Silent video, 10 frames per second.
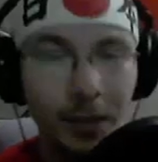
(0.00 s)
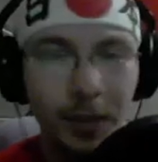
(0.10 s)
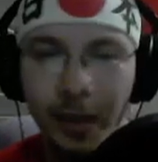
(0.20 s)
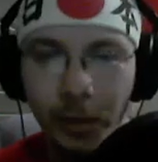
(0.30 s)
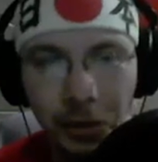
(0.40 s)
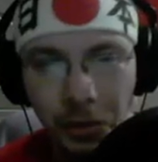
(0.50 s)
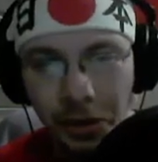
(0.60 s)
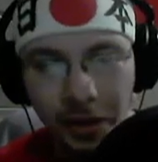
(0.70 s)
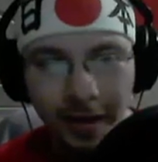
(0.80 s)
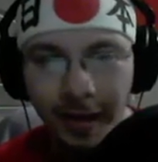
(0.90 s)
and that's why
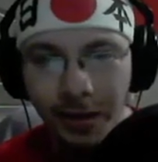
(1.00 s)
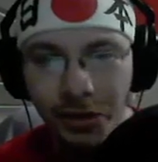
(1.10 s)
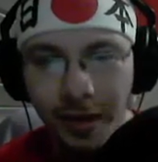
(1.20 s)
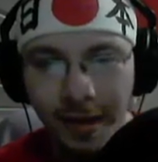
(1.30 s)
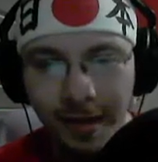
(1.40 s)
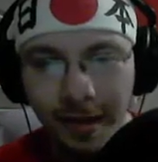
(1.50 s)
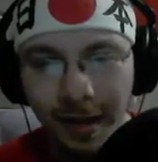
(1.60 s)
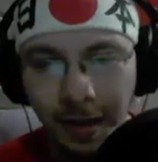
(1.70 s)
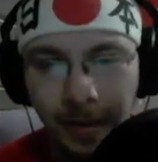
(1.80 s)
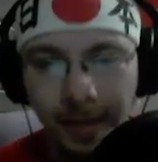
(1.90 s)
Rage Rush, I think, is
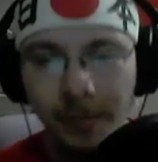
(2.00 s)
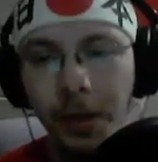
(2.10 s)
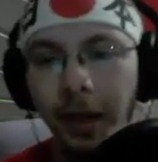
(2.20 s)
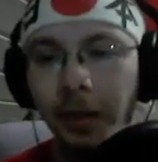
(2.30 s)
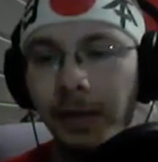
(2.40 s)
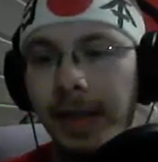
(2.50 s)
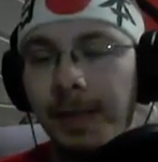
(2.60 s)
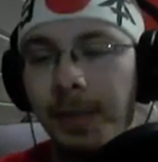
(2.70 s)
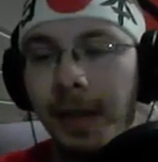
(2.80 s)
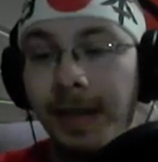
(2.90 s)
just the best one out of
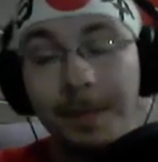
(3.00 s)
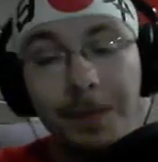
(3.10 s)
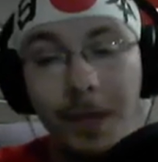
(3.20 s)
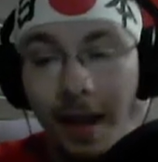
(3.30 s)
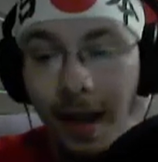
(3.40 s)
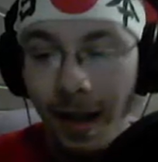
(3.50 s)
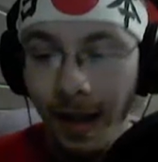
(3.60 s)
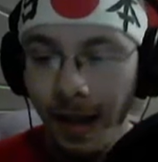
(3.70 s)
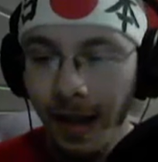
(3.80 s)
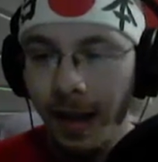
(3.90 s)
these. But
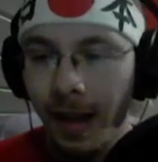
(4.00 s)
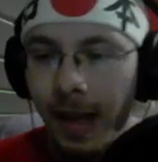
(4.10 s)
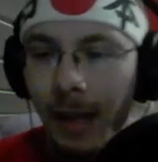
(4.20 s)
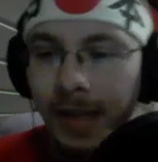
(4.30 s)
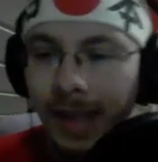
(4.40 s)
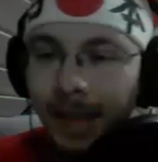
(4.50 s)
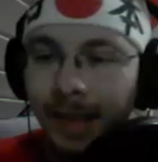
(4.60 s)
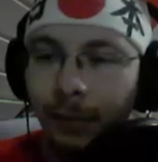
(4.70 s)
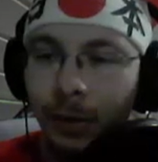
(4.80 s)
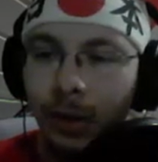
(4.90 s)
that was
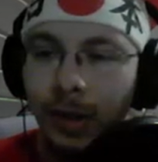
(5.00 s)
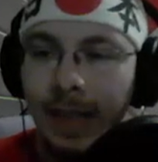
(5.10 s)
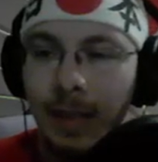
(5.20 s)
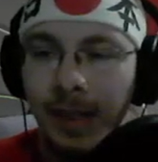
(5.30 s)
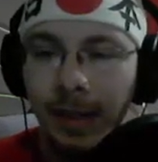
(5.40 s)
it for this